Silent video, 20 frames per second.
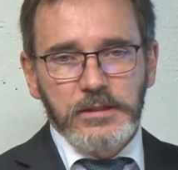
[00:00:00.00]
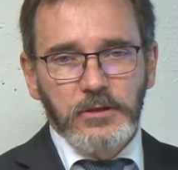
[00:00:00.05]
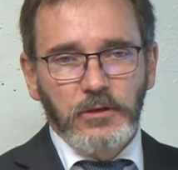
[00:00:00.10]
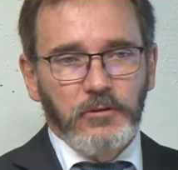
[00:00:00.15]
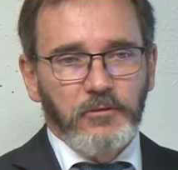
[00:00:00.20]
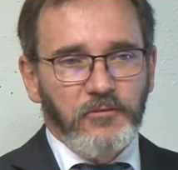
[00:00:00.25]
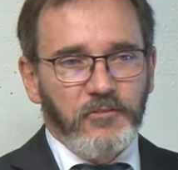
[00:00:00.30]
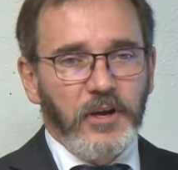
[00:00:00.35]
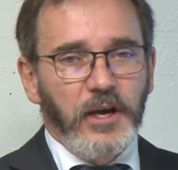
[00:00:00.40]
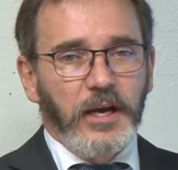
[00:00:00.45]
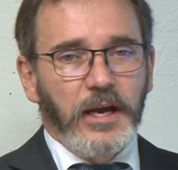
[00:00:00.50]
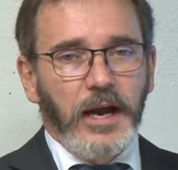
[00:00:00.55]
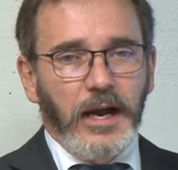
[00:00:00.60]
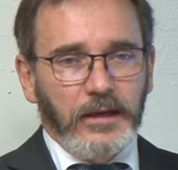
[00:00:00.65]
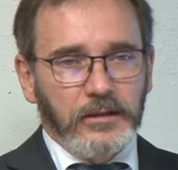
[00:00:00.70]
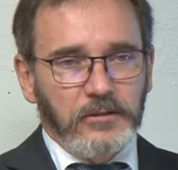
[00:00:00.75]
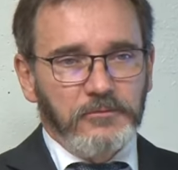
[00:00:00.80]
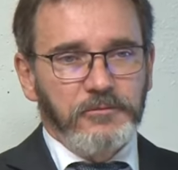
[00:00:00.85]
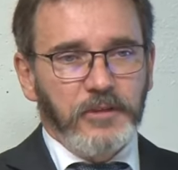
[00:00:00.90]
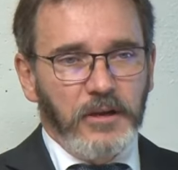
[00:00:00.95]
So the very
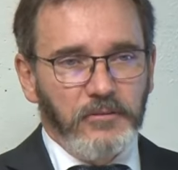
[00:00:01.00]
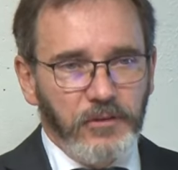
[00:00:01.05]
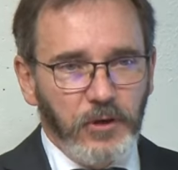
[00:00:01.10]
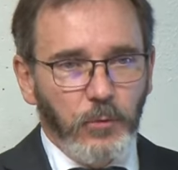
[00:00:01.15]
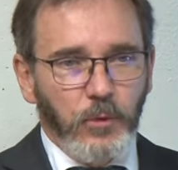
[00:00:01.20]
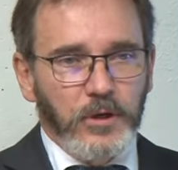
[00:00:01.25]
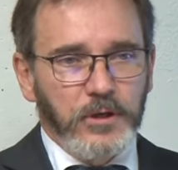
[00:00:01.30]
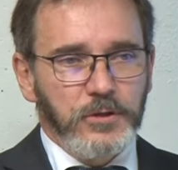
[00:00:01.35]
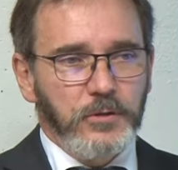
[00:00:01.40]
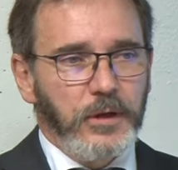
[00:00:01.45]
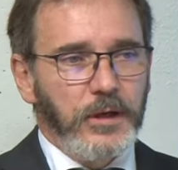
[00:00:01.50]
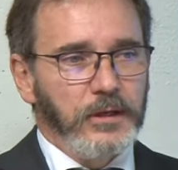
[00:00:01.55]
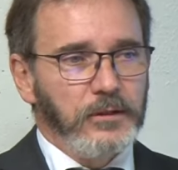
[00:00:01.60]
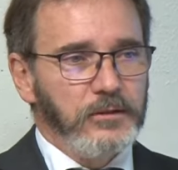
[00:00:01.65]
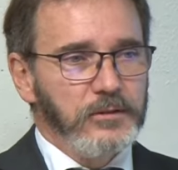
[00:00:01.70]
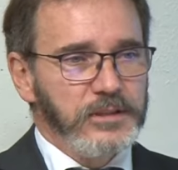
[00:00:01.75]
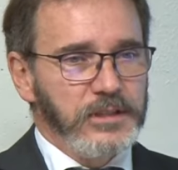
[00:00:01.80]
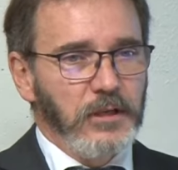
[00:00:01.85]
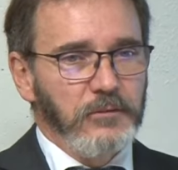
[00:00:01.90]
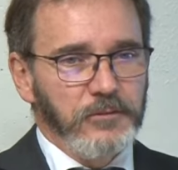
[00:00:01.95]
act of everyone trying
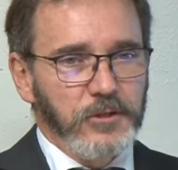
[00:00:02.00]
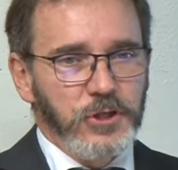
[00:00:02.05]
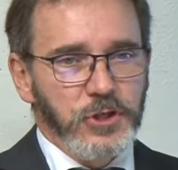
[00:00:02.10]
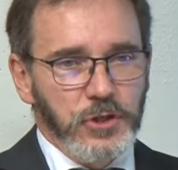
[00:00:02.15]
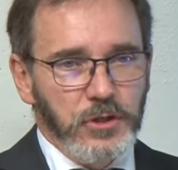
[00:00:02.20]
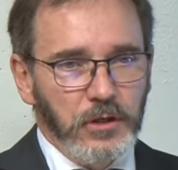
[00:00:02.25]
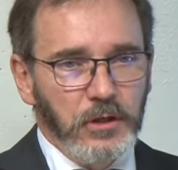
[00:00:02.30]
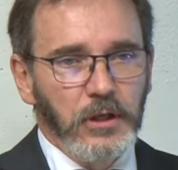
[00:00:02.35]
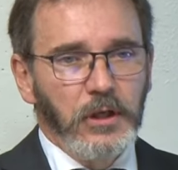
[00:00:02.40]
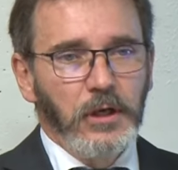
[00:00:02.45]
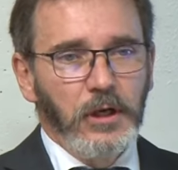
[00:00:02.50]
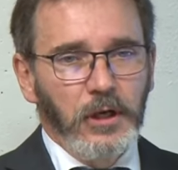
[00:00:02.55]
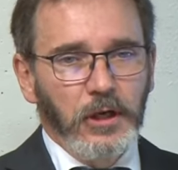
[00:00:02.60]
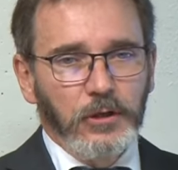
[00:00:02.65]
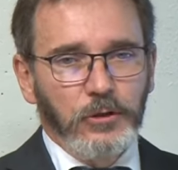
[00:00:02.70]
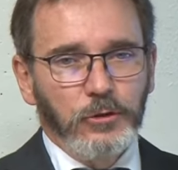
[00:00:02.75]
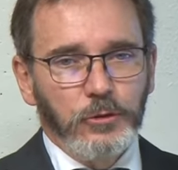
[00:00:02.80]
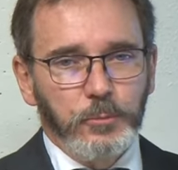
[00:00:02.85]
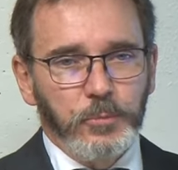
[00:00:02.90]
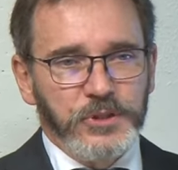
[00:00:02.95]
to self-insure
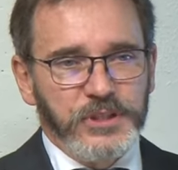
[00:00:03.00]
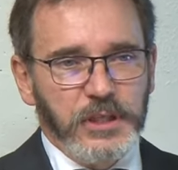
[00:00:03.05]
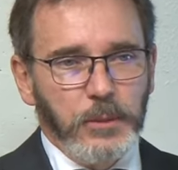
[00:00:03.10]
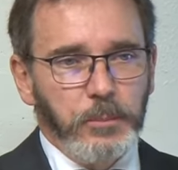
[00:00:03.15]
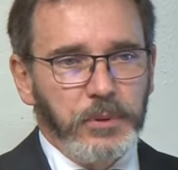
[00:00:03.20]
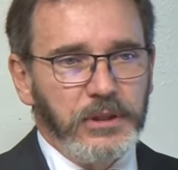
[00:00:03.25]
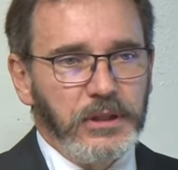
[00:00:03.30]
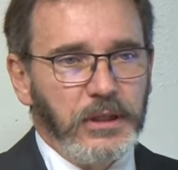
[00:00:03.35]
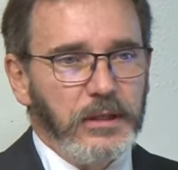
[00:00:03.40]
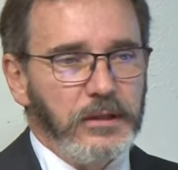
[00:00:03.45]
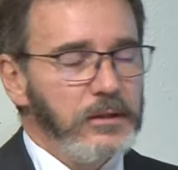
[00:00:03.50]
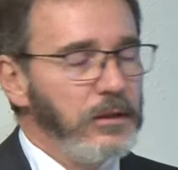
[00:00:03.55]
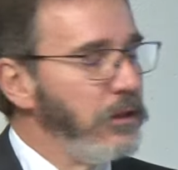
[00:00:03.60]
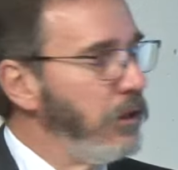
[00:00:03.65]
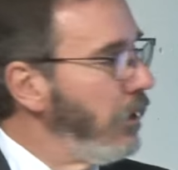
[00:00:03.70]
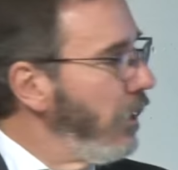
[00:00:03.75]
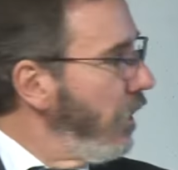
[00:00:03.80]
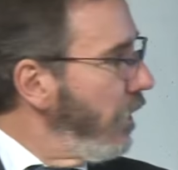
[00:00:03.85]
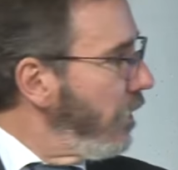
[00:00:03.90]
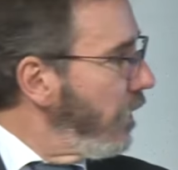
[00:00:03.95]
could precipitate
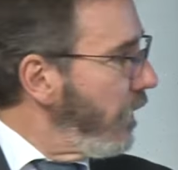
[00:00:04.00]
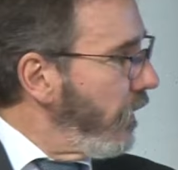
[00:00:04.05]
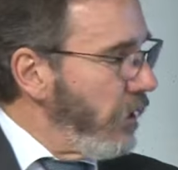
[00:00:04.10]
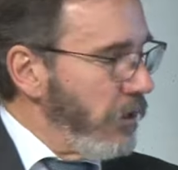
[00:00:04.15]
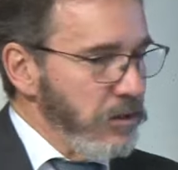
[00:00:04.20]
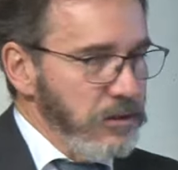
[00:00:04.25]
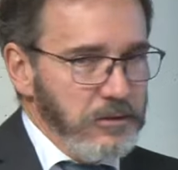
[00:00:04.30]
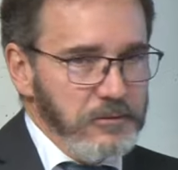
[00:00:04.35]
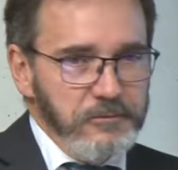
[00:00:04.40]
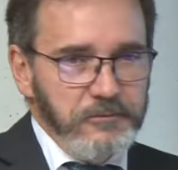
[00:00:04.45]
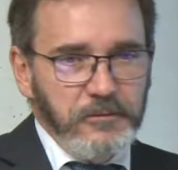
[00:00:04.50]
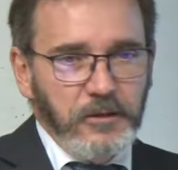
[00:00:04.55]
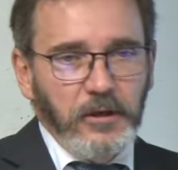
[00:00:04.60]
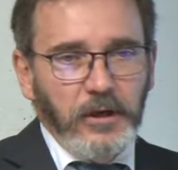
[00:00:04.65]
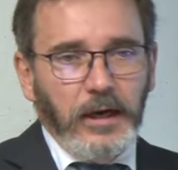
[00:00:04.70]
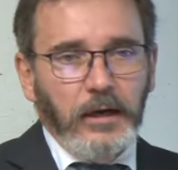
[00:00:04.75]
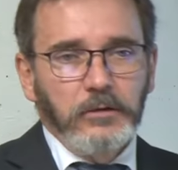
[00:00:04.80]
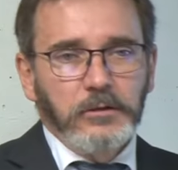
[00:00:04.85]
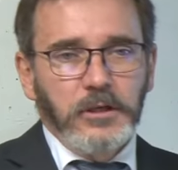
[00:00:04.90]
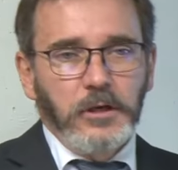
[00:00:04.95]
the kind of
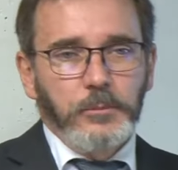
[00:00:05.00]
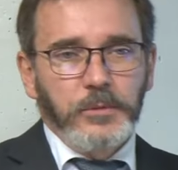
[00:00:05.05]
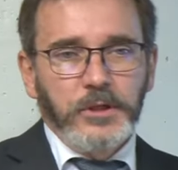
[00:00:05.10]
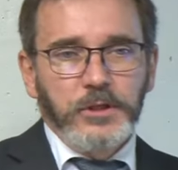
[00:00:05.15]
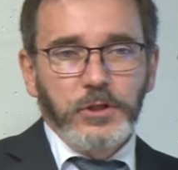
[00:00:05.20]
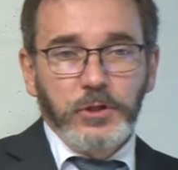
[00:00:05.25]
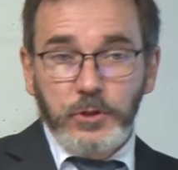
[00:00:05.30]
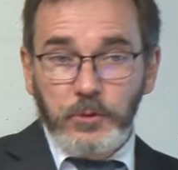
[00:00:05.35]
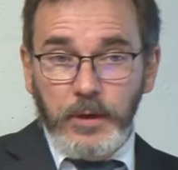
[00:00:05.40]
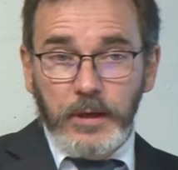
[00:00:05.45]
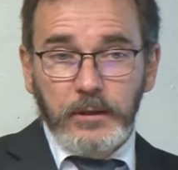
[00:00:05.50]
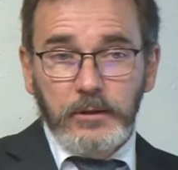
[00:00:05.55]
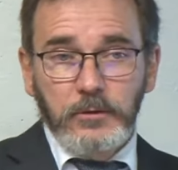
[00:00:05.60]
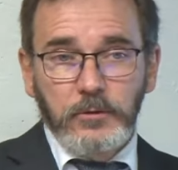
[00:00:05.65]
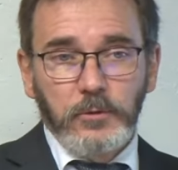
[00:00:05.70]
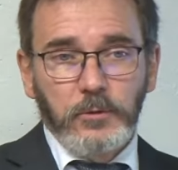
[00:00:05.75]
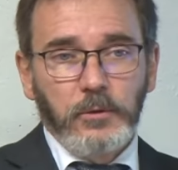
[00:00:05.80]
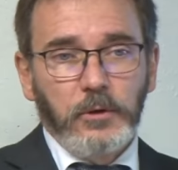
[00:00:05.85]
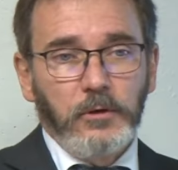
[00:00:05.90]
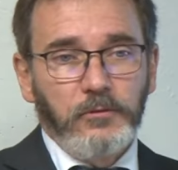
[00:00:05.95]
outcome that you're trying
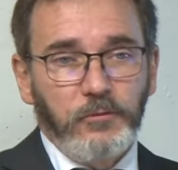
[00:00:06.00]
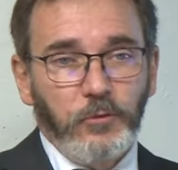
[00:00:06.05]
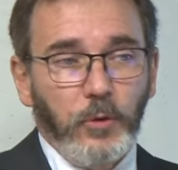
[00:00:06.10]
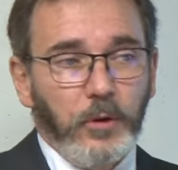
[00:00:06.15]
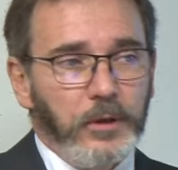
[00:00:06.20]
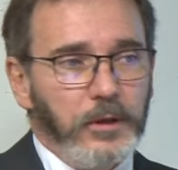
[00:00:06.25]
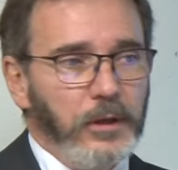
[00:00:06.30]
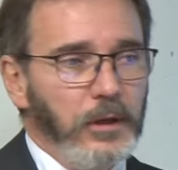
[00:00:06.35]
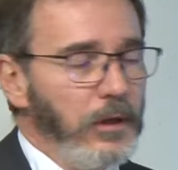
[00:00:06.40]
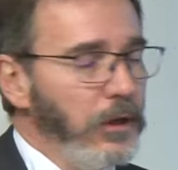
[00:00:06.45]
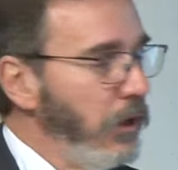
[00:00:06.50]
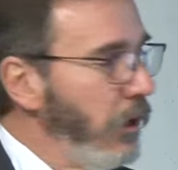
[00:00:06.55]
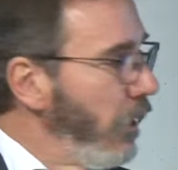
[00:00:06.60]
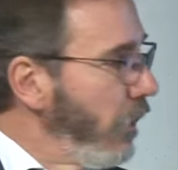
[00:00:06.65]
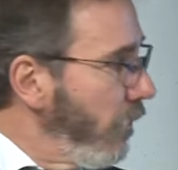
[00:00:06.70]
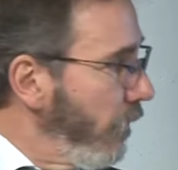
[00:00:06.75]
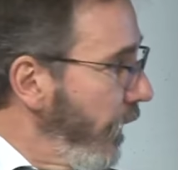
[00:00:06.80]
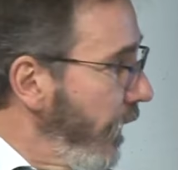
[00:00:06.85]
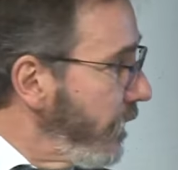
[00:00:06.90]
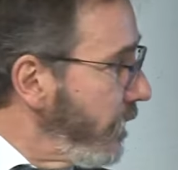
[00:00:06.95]
to avoid
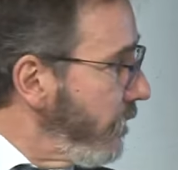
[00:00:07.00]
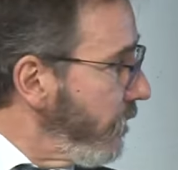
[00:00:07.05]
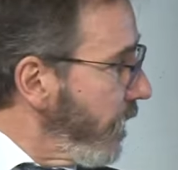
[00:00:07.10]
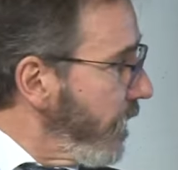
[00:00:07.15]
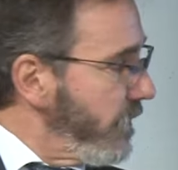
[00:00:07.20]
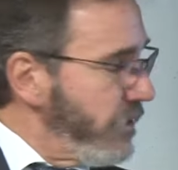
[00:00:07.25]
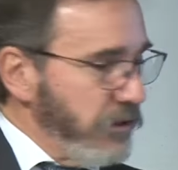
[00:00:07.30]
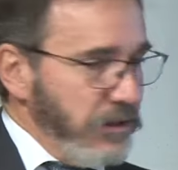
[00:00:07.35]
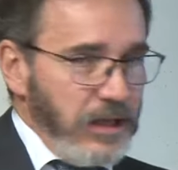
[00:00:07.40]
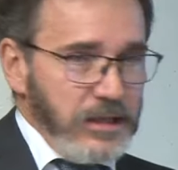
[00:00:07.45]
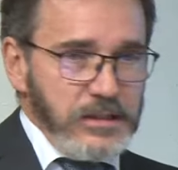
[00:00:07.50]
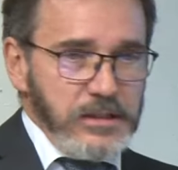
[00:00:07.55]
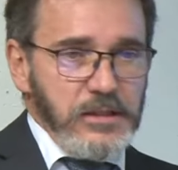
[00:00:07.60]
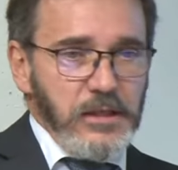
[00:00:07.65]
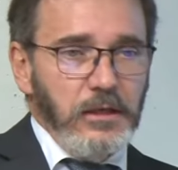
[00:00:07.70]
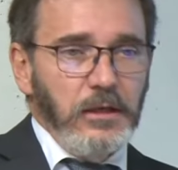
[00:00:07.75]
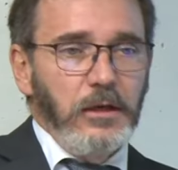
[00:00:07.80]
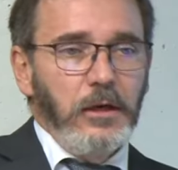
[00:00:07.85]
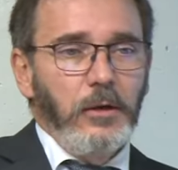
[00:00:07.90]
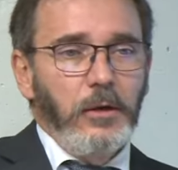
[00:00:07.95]
collectively. So that's
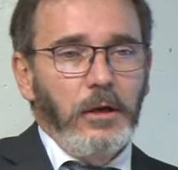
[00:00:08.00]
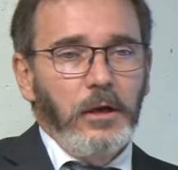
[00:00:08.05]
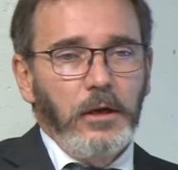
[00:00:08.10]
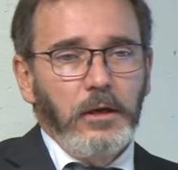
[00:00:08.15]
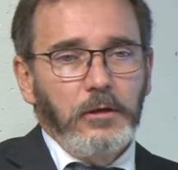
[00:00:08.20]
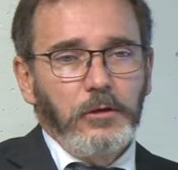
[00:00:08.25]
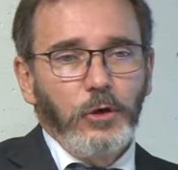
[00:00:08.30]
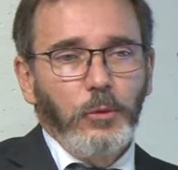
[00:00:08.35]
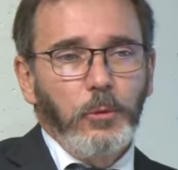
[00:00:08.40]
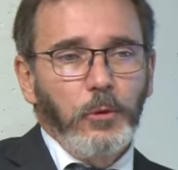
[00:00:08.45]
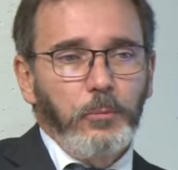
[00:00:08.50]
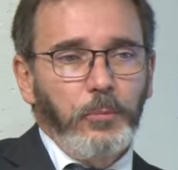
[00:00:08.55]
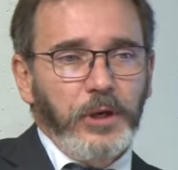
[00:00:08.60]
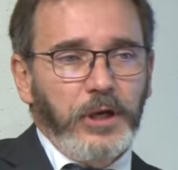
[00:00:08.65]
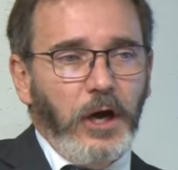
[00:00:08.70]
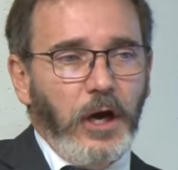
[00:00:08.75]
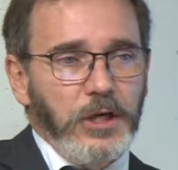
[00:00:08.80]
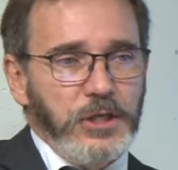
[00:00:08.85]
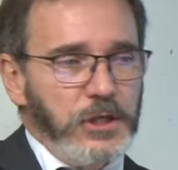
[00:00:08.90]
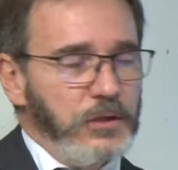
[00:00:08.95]
a global
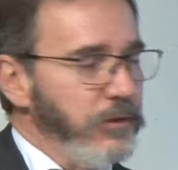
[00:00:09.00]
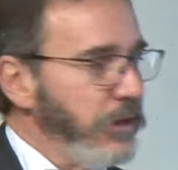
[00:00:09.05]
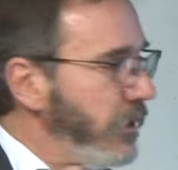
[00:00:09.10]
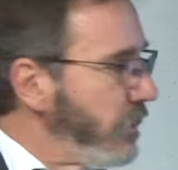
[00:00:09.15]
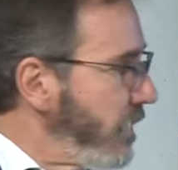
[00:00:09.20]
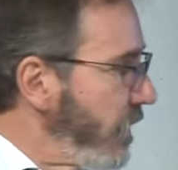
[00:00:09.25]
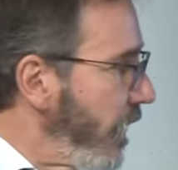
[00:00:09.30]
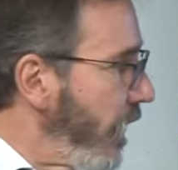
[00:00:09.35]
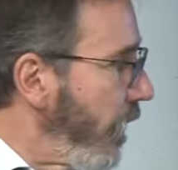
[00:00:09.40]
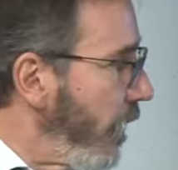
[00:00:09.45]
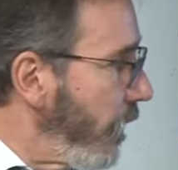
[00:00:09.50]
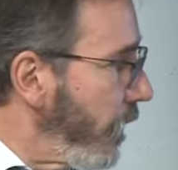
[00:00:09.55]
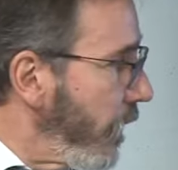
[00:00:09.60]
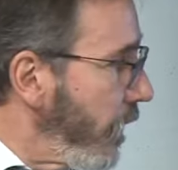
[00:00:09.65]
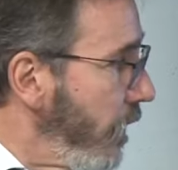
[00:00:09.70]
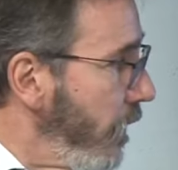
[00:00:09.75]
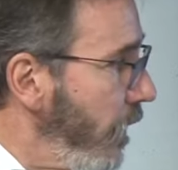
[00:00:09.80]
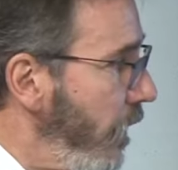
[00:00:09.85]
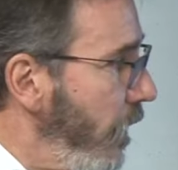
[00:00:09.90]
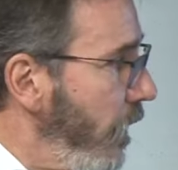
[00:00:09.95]
precautionary externality.